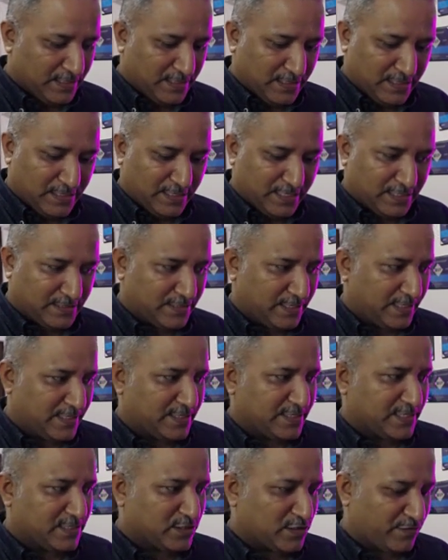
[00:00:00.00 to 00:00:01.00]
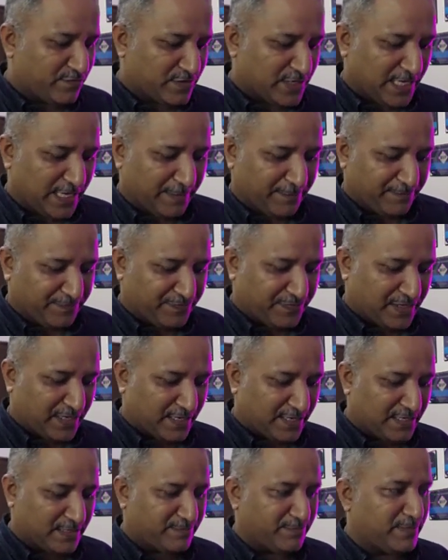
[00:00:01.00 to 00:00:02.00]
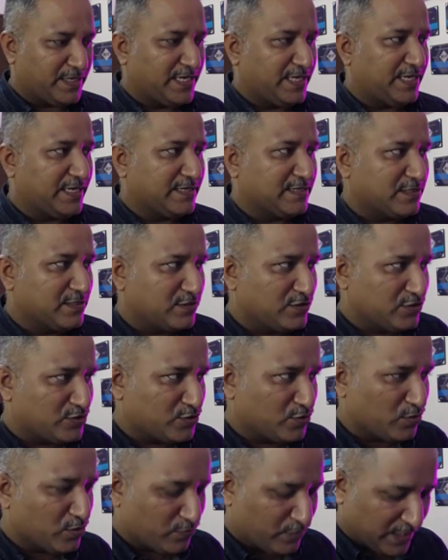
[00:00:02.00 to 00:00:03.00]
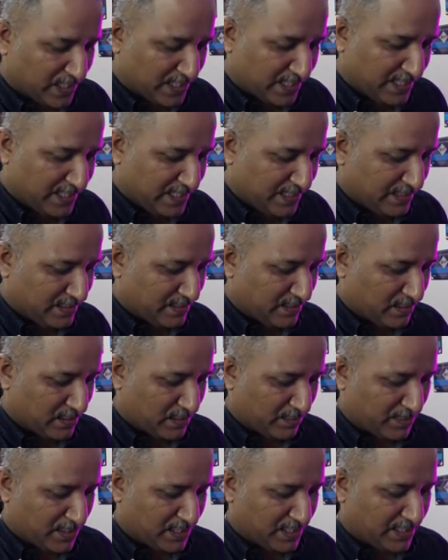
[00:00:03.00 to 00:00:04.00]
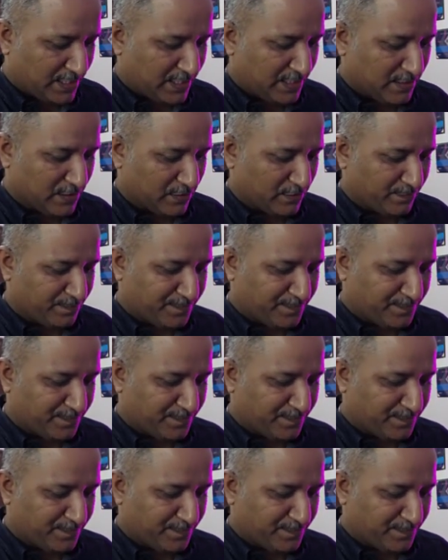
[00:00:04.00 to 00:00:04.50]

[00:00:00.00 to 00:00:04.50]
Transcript: In the interest of time, let me show quickly a command here,